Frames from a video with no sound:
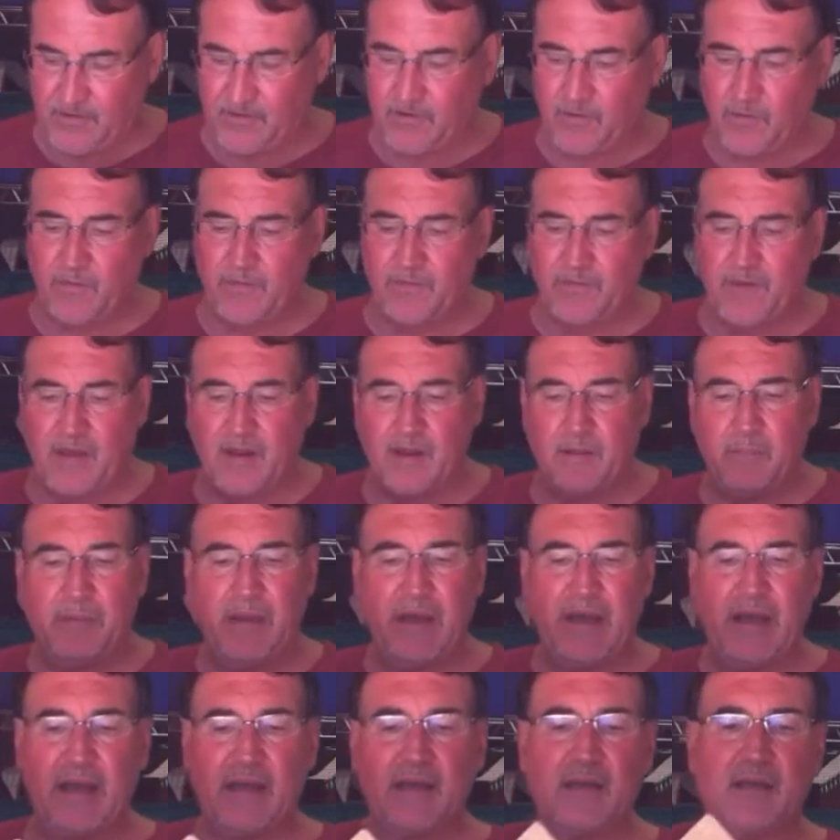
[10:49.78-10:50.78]
So we've got a
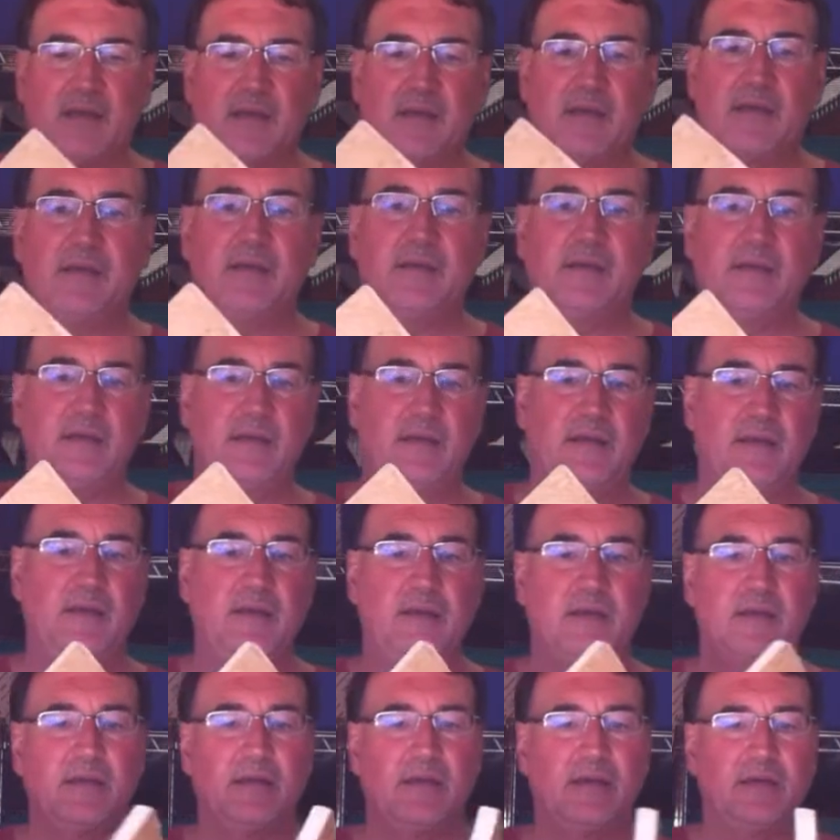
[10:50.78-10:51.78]
back,
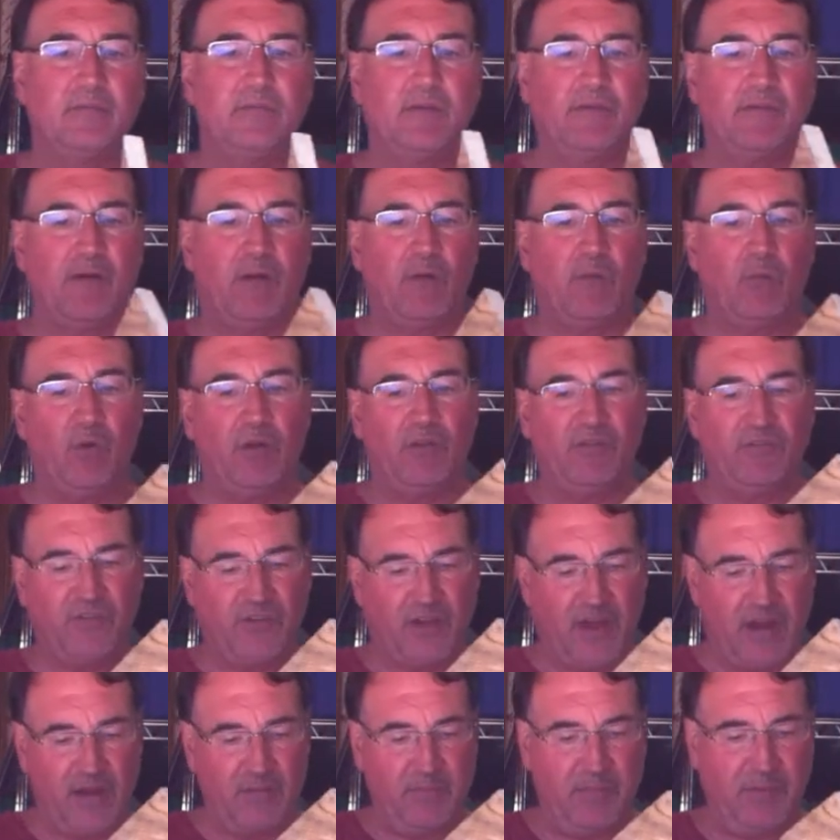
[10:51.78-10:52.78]
and we've got one
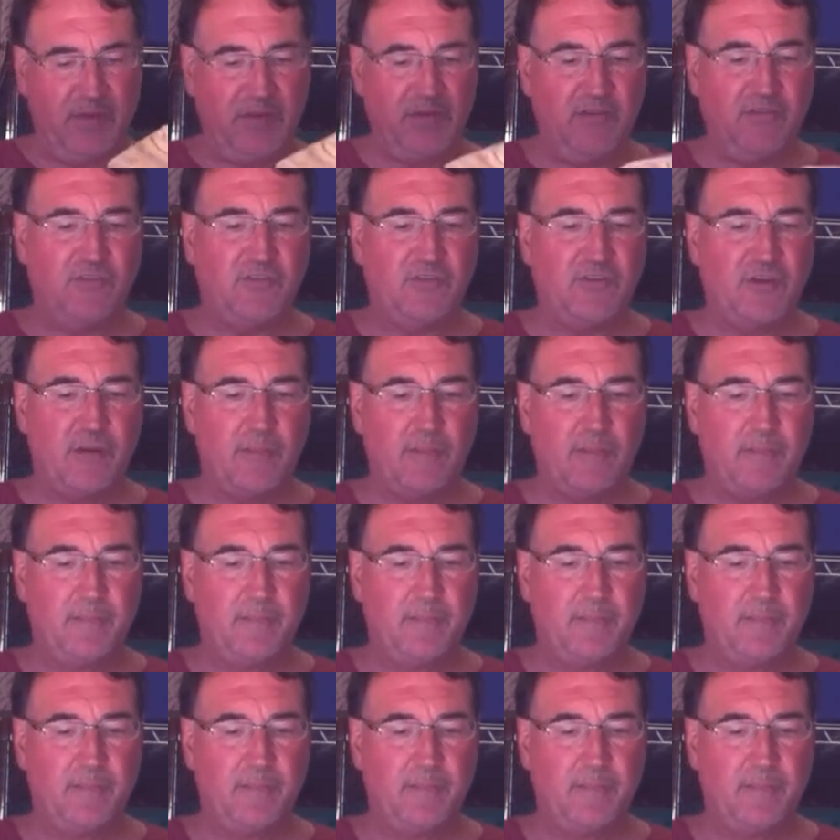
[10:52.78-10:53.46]
side piece.